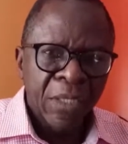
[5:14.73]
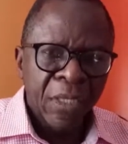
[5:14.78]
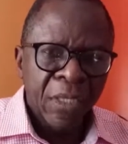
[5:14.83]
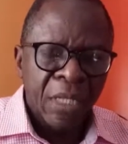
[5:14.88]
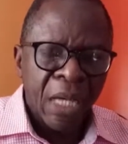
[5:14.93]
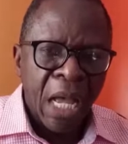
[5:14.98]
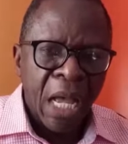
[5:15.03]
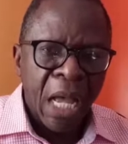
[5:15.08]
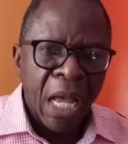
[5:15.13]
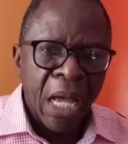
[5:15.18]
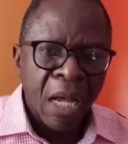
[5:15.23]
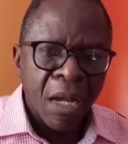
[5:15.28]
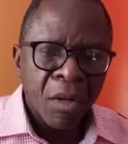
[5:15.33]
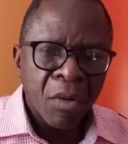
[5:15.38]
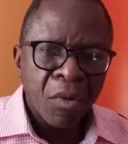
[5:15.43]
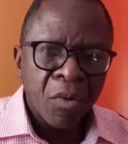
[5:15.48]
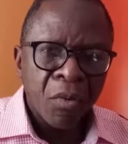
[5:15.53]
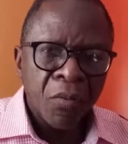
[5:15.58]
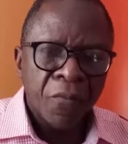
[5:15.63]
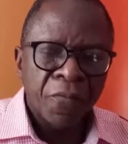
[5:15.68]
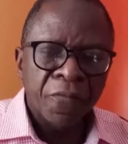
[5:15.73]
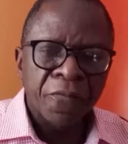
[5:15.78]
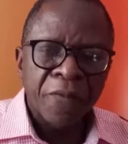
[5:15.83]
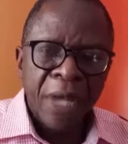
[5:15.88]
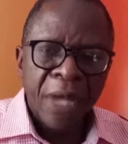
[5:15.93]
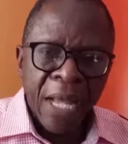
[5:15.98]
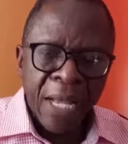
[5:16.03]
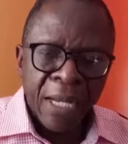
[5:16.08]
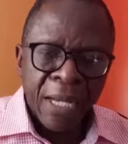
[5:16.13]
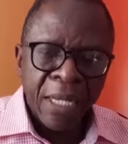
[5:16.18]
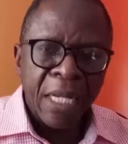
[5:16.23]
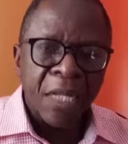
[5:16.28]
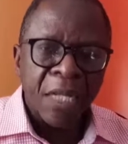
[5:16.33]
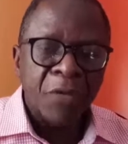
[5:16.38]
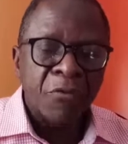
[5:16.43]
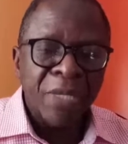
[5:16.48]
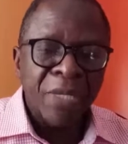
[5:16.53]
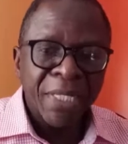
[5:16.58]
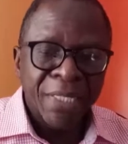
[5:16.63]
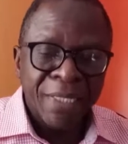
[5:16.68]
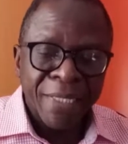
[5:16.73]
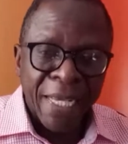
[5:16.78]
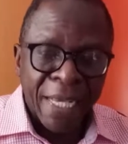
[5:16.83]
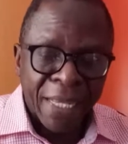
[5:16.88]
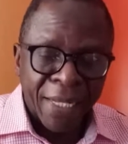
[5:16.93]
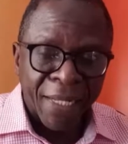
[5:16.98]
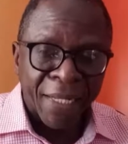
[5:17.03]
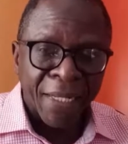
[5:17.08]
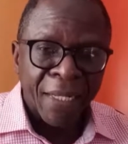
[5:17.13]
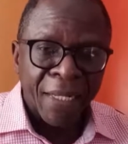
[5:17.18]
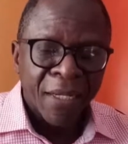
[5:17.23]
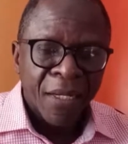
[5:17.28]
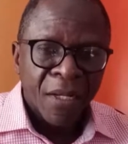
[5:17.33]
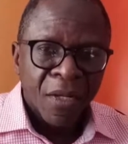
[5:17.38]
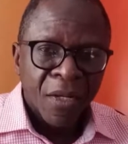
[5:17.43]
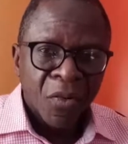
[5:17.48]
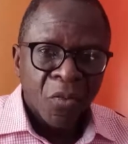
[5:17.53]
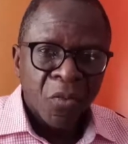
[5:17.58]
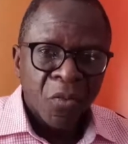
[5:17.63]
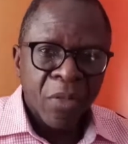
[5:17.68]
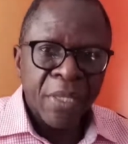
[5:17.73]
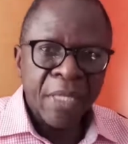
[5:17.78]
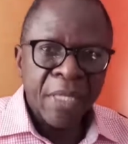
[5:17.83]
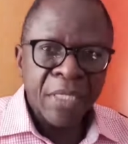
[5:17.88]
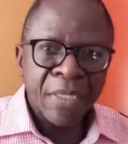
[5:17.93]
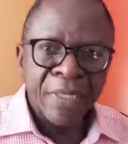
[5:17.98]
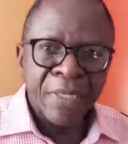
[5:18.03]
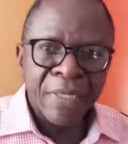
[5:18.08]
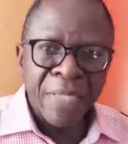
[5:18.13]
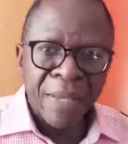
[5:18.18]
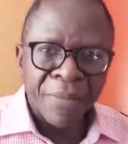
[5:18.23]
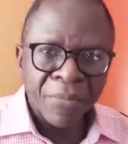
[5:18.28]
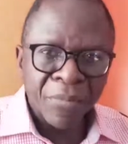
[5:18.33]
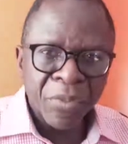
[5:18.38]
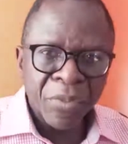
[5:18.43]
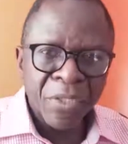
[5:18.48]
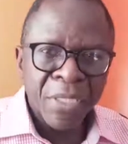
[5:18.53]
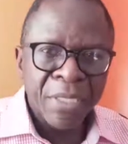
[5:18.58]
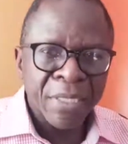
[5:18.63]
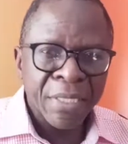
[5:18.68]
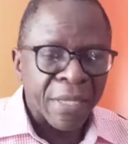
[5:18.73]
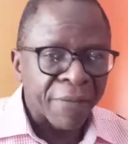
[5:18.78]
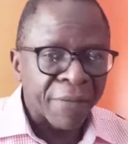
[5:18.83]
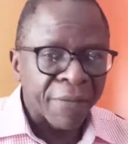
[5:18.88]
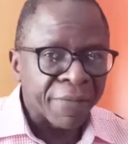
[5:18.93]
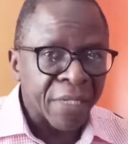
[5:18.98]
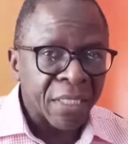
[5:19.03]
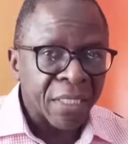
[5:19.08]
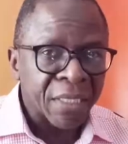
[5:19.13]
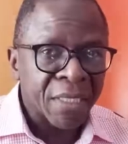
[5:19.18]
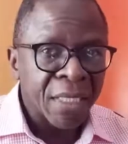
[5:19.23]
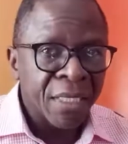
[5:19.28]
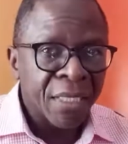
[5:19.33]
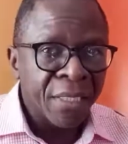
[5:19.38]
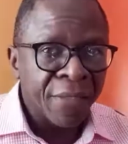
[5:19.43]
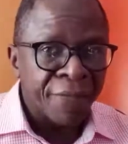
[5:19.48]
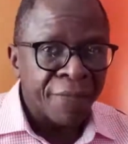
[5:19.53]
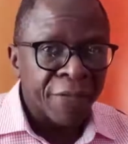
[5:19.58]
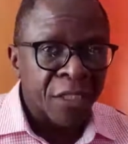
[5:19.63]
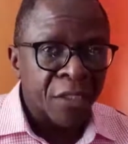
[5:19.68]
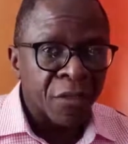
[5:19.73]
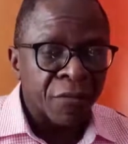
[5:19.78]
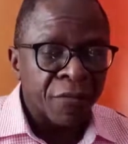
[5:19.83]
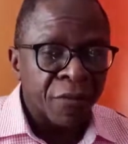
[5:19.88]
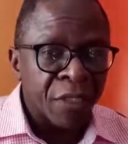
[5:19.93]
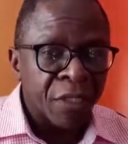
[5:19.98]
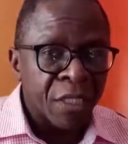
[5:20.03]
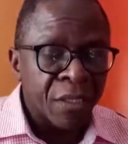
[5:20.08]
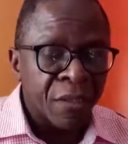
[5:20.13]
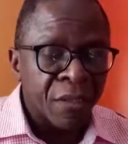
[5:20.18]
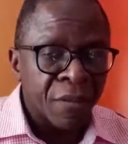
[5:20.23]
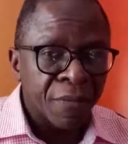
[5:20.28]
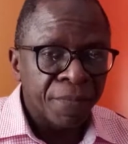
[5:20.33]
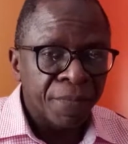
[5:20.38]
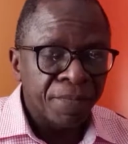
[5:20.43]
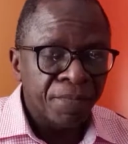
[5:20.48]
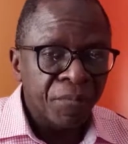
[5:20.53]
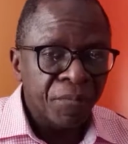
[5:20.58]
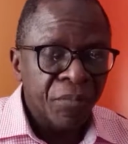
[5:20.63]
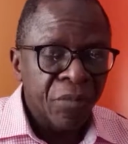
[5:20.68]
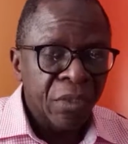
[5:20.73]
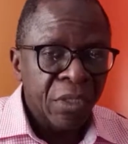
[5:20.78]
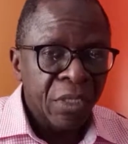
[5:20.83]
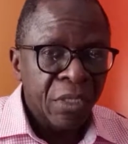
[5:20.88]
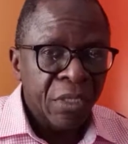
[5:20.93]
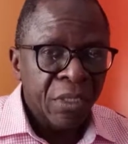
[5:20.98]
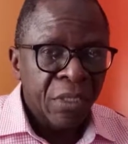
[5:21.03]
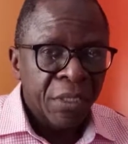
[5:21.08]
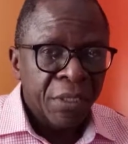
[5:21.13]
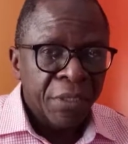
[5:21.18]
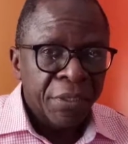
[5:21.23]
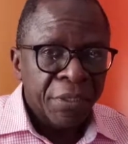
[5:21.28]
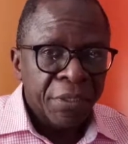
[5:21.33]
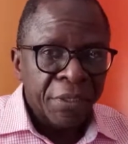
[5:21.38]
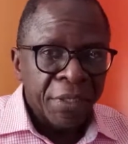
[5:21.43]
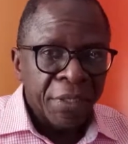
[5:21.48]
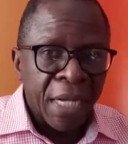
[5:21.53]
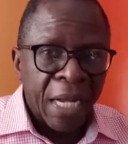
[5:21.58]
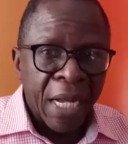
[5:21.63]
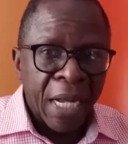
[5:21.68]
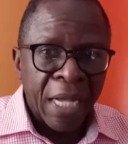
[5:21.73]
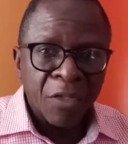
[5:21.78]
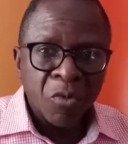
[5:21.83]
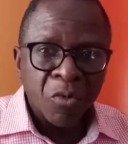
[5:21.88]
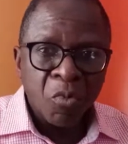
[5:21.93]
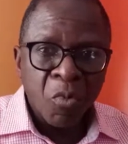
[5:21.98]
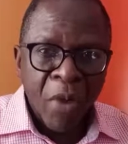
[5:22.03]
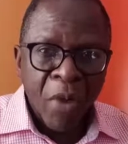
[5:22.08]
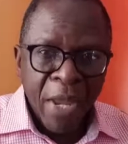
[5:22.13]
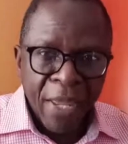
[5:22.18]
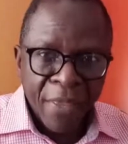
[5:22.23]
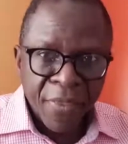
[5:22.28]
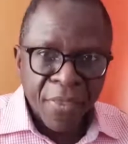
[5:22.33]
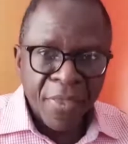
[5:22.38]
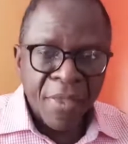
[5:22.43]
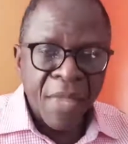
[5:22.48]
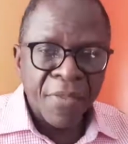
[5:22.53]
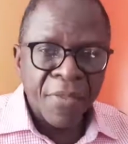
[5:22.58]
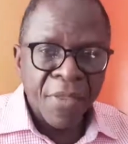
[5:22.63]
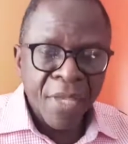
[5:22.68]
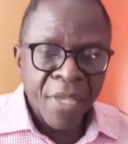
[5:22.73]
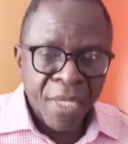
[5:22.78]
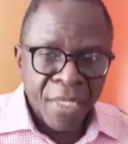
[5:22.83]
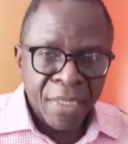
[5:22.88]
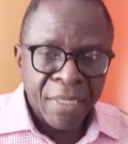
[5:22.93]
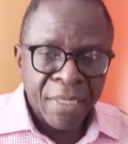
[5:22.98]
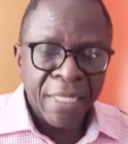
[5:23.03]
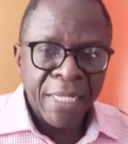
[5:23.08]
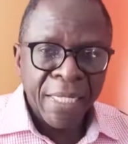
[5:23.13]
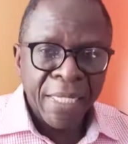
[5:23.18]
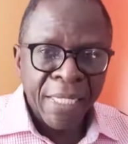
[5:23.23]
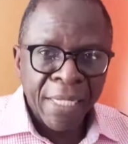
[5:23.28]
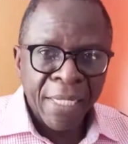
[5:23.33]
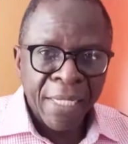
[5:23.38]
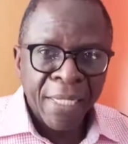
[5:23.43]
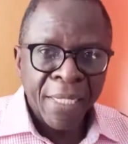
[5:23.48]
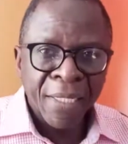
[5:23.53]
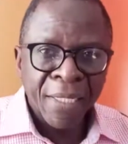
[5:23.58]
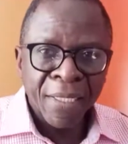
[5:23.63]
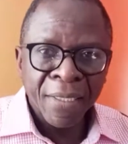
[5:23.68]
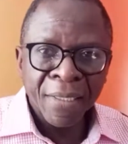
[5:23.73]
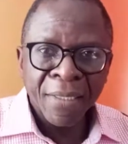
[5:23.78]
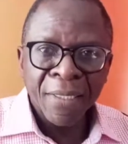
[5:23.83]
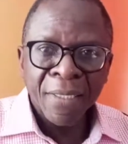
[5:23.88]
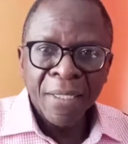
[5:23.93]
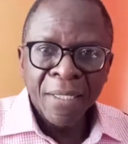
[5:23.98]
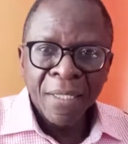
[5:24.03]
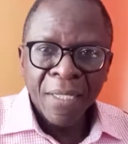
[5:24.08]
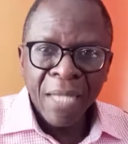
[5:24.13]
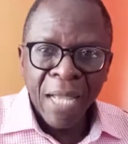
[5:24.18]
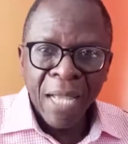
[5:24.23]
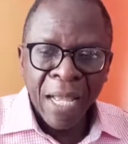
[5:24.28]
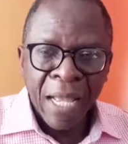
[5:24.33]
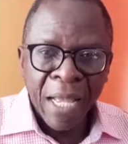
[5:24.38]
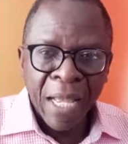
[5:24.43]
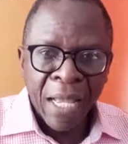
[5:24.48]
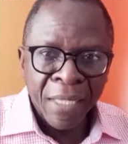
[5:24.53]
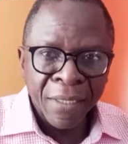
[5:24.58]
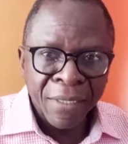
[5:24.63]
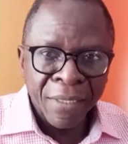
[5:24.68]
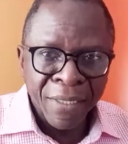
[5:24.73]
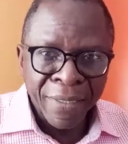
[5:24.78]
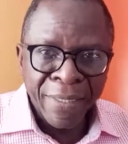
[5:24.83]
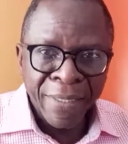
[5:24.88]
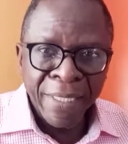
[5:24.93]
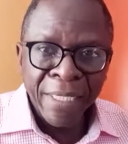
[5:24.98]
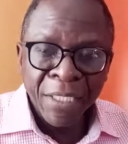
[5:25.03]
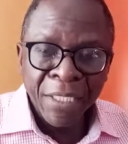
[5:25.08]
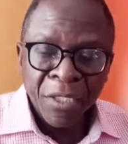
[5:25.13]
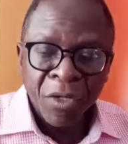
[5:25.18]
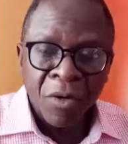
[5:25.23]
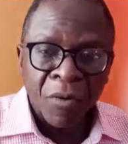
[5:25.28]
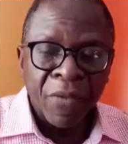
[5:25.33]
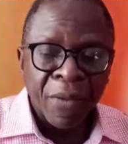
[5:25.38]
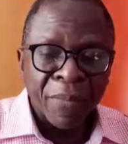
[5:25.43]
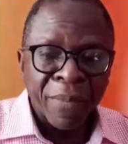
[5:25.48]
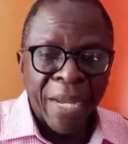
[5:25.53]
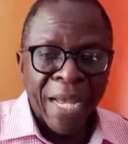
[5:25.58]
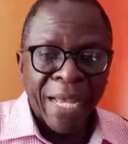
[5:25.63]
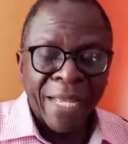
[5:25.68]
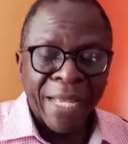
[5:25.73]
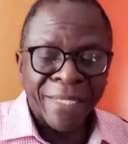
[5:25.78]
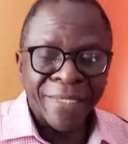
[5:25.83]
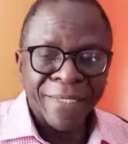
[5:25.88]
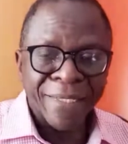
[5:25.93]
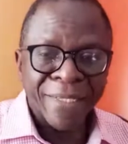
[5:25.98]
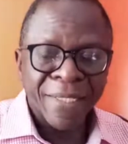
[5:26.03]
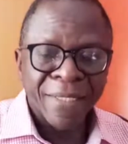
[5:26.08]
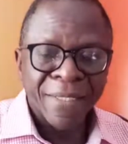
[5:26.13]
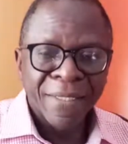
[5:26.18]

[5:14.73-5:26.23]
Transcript: How far can we tell whether somebody suffers the defect of reason and whether this is a disease of the mind